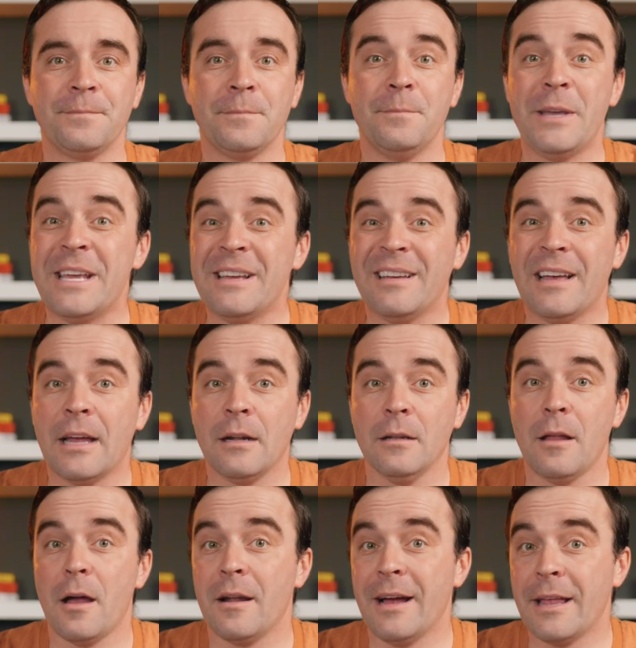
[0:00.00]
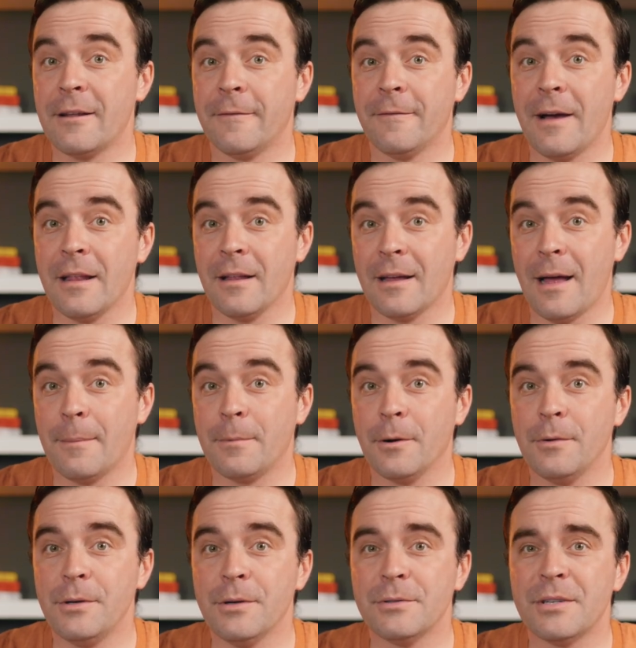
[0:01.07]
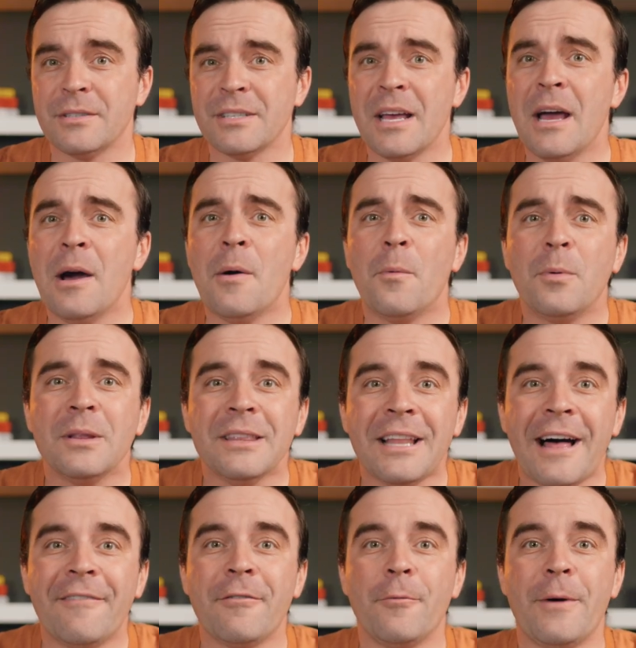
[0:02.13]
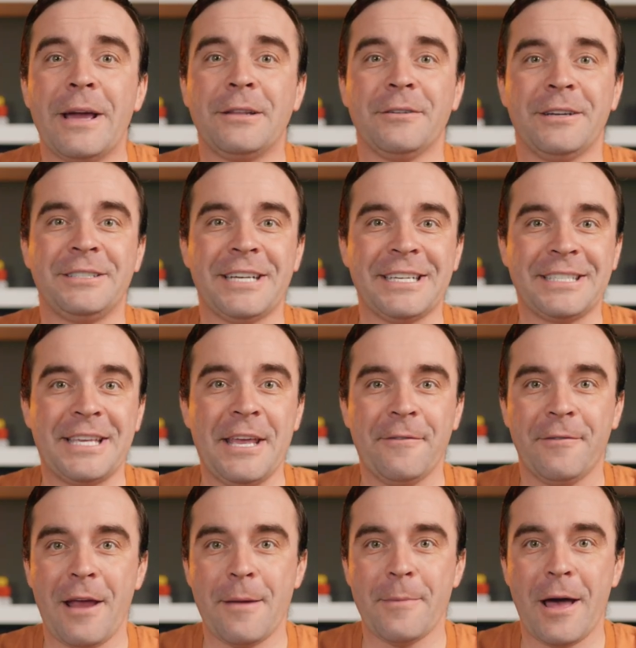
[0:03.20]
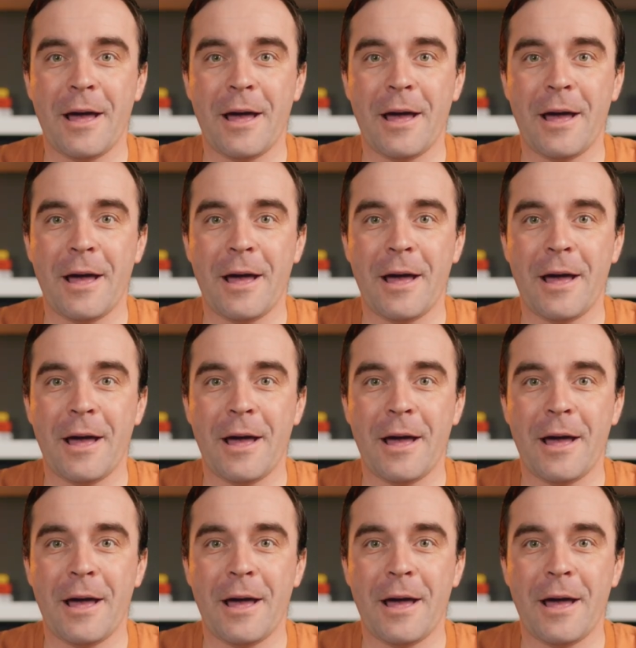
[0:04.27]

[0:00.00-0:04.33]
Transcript: Me and a lot of other Final Cut Pro users would love a way to adjust keyframe